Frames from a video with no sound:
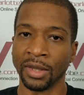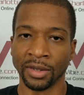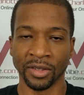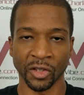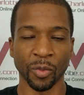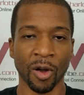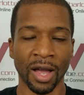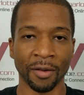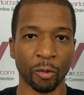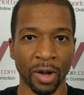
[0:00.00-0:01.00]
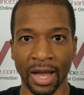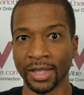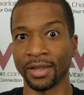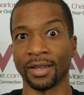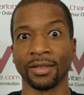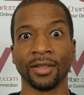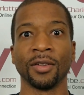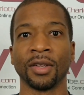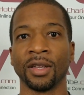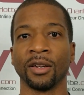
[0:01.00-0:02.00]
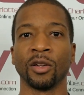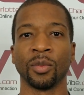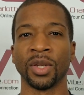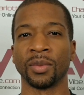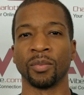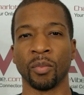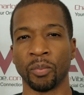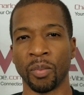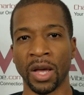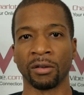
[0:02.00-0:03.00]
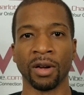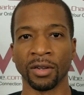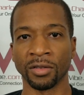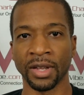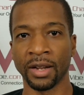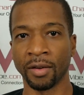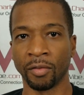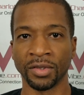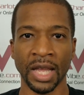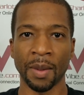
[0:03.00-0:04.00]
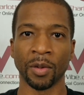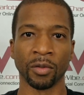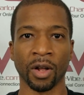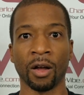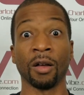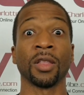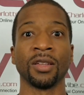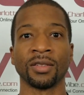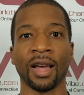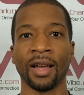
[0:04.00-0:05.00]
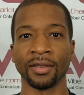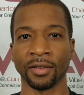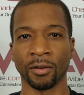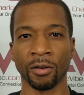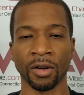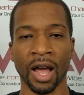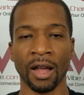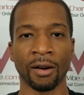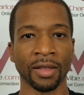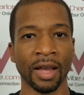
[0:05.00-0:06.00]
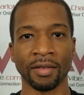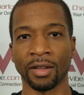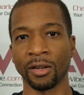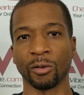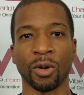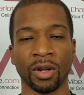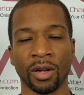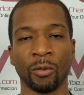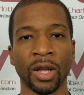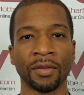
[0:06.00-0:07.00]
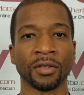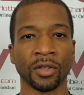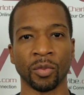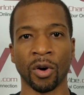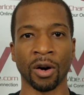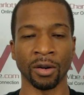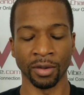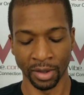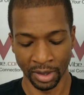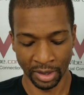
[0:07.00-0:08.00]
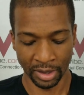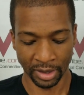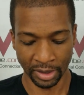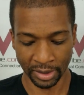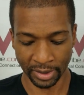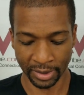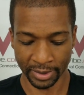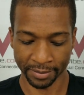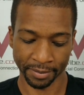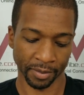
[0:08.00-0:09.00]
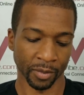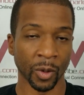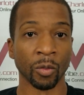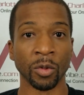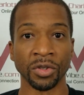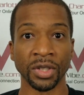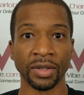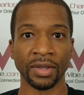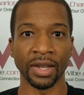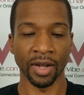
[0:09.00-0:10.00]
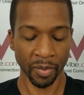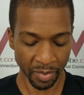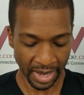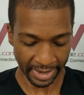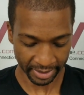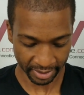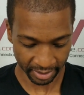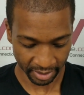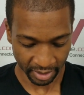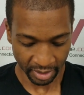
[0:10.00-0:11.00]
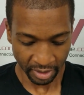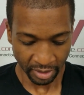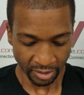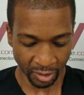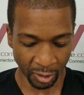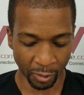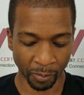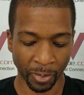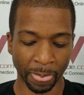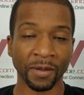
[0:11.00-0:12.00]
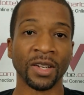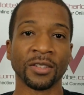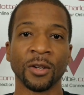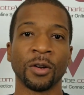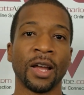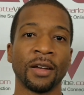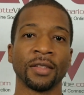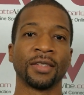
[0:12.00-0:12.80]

just small FYIs, I continue to get a little bit better understanding of what's happening with all these guys that are on IR. They have to clear uh, waivers tomorrow, and um, we'll see if they come back. So let's go down the